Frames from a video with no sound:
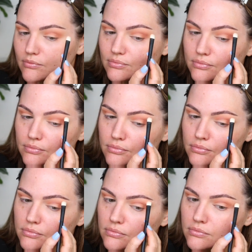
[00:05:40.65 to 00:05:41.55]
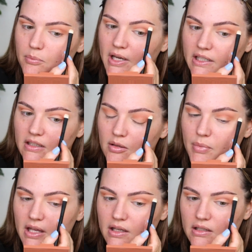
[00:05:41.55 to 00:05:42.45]
Minimal kickback in the
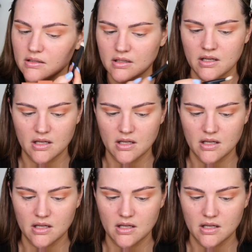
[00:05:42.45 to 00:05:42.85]
pan.